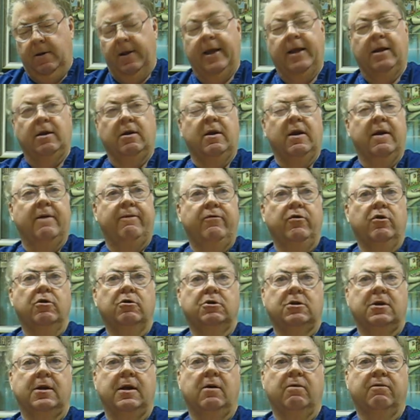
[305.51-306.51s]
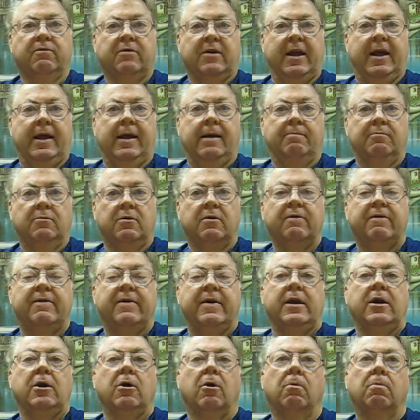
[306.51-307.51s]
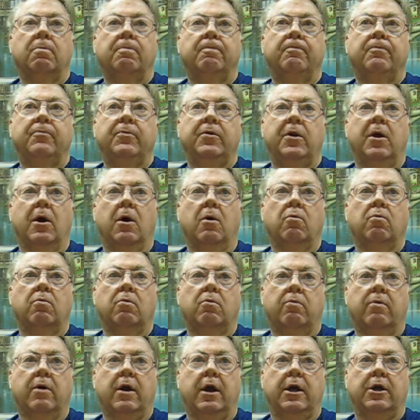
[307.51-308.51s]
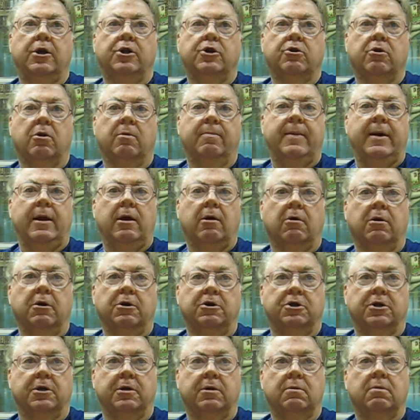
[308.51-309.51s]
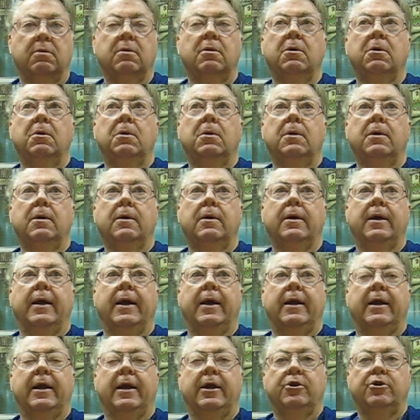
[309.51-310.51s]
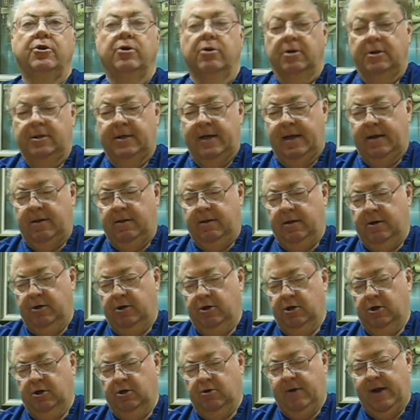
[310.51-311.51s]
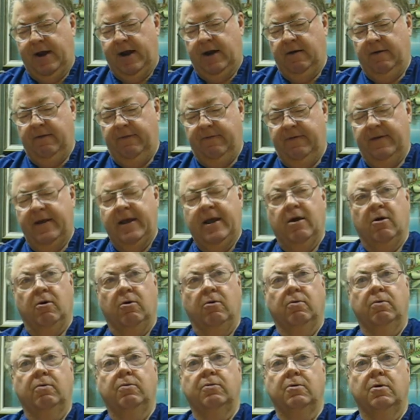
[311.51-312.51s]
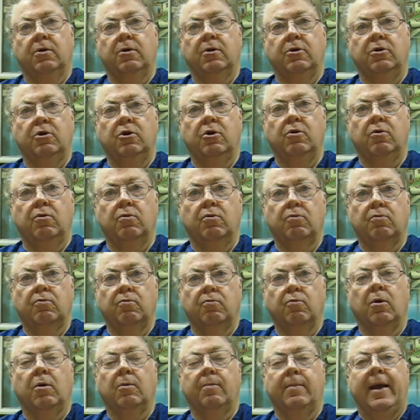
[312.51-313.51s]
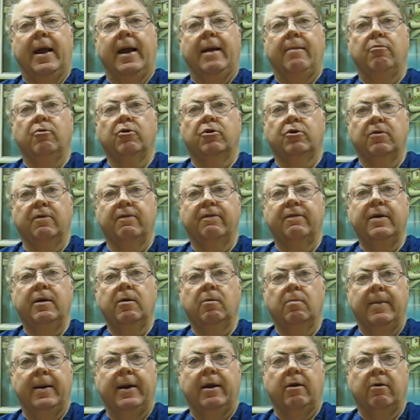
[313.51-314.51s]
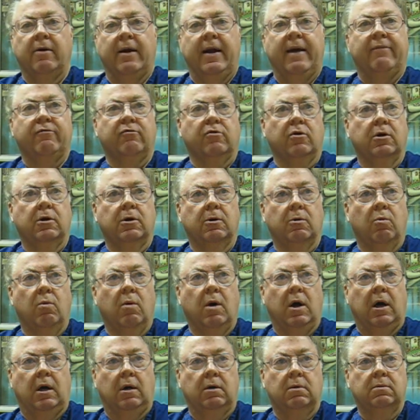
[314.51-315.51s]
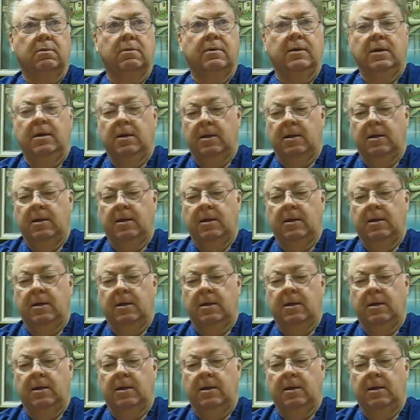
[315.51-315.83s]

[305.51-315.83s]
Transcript: and give yourself time to feel. Don't rush or be urgent. And as you're sitting there just trying to feel, you will be able to feel better after a little while.